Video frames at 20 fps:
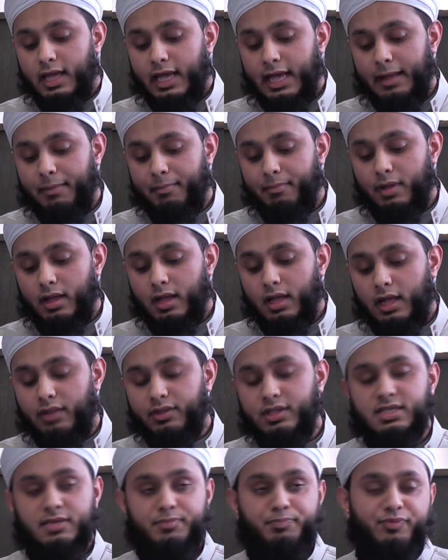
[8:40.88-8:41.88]

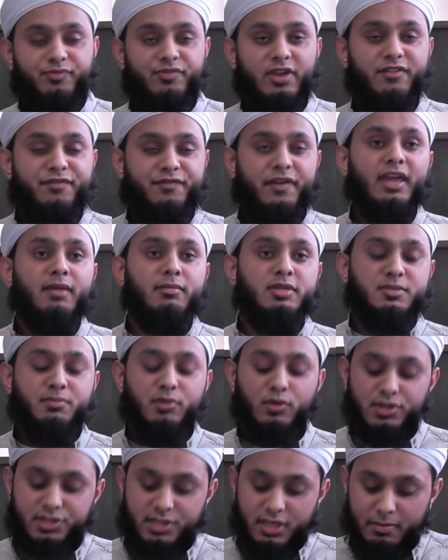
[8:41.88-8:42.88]
and there's a very famous
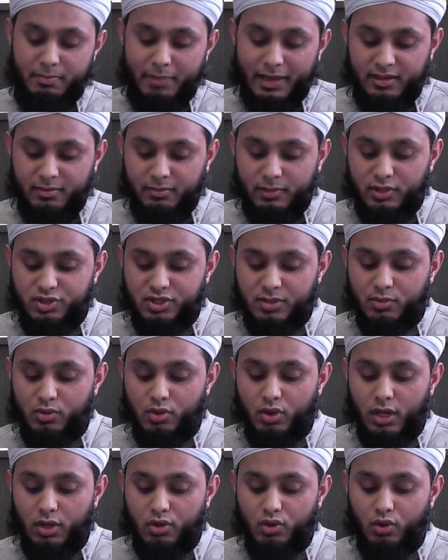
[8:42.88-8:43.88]
museum by the museum
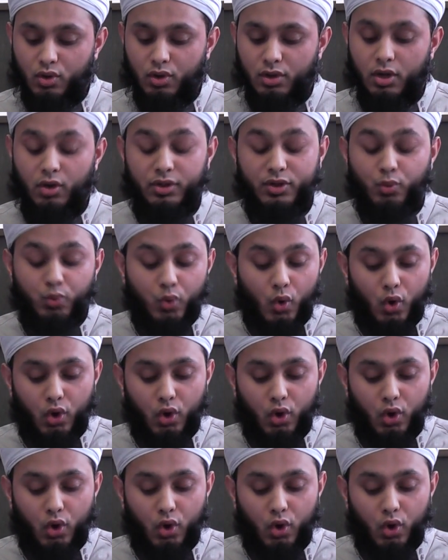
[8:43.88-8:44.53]
called, or